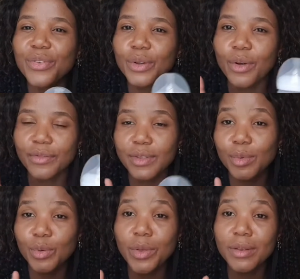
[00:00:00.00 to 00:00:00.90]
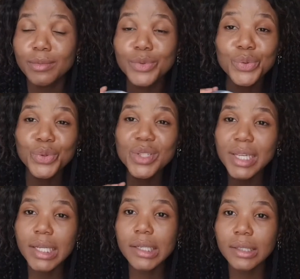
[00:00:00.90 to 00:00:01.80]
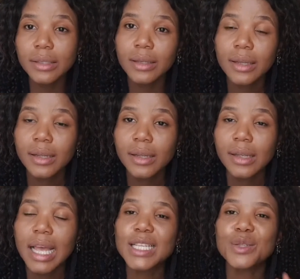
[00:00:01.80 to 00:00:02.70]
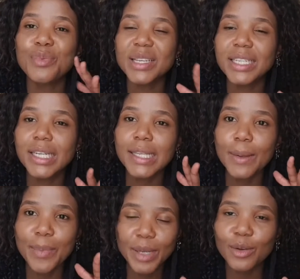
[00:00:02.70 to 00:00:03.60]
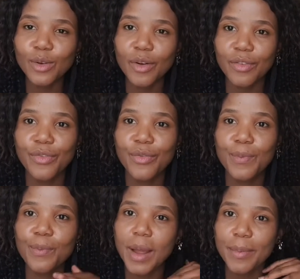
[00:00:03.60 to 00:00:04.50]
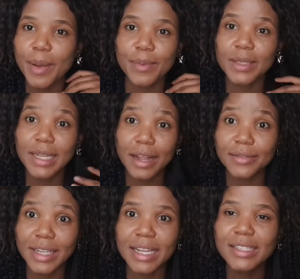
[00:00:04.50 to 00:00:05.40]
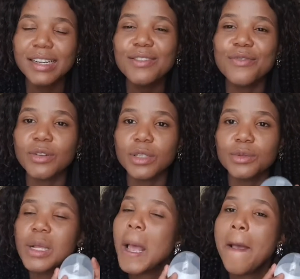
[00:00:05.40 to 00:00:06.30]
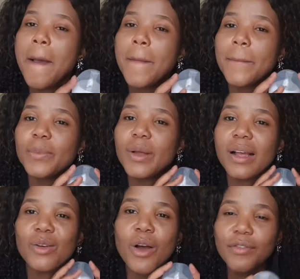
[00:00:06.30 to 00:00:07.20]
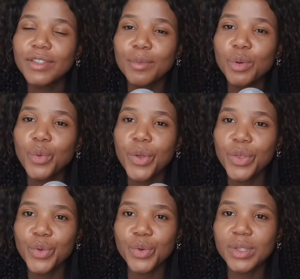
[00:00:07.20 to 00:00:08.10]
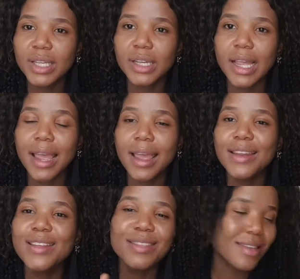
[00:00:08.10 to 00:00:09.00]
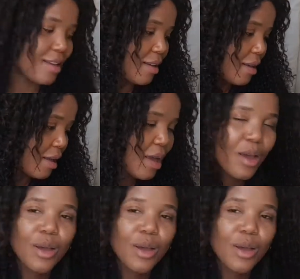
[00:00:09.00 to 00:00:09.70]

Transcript: feel comfortable with using, especially in the beginning of my baby's lives, I didn't feel comfortable with using anything